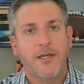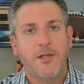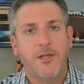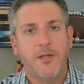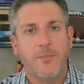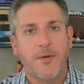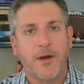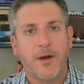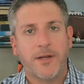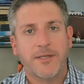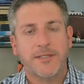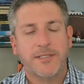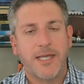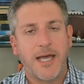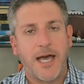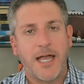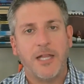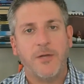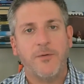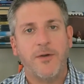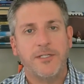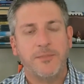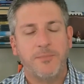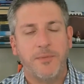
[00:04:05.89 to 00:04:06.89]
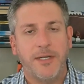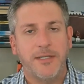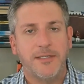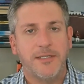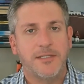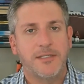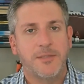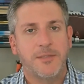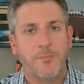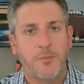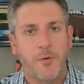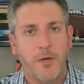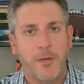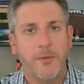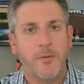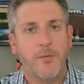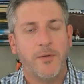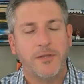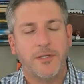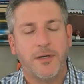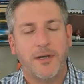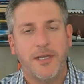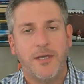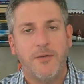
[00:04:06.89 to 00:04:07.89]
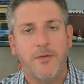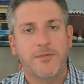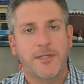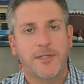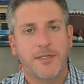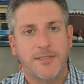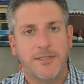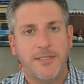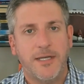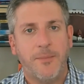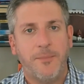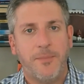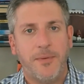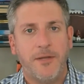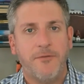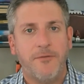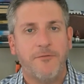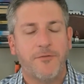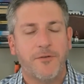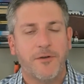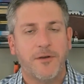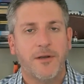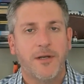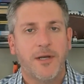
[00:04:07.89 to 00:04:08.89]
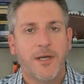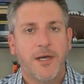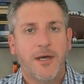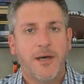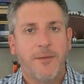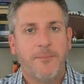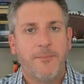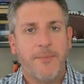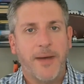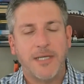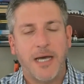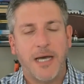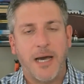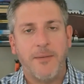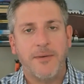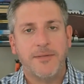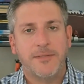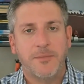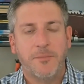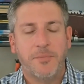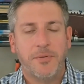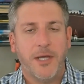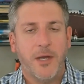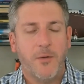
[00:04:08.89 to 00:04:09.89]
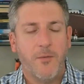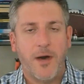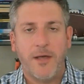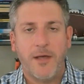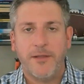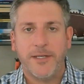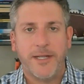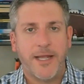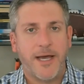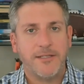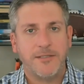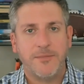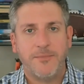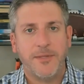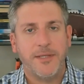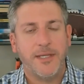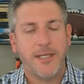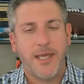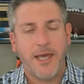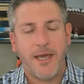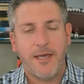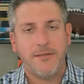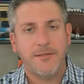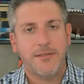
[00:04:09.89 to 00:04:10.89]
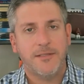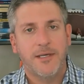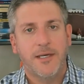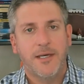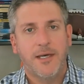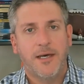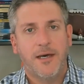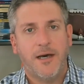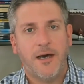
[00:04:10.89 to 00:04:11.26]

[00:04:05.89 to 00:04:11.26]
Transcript: Marcus Calloway has been a disappointment. We thought he was going to step in for Michael Thomas and play well. That hasn't been the case.